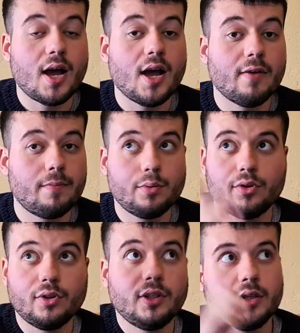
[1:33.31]
I have put
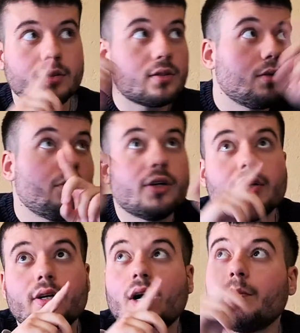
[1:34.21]
the link
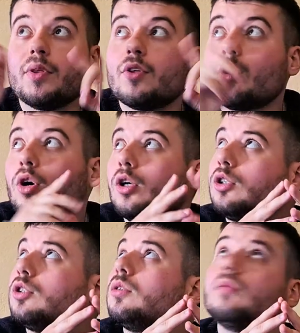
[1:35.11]
somewhere up in the
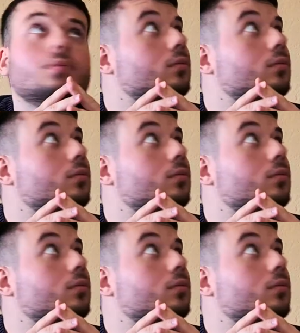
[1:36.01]
cards.